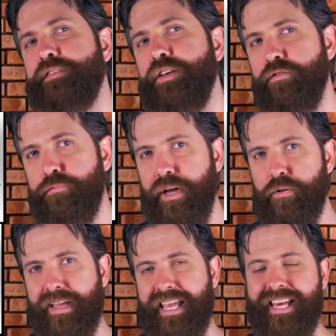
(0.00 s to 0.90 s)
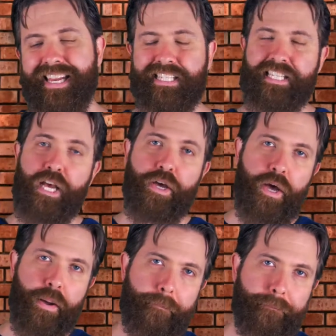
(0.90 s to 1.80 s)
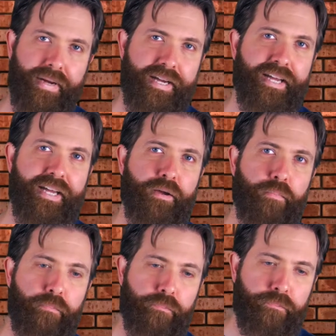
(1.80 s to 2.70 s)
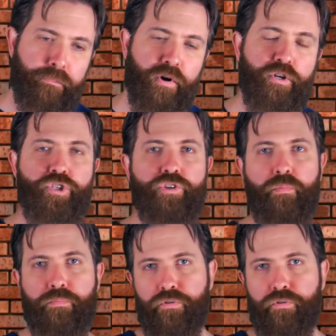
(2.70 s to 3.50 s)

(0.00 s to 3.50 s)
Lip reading: field of biomechanics. My personal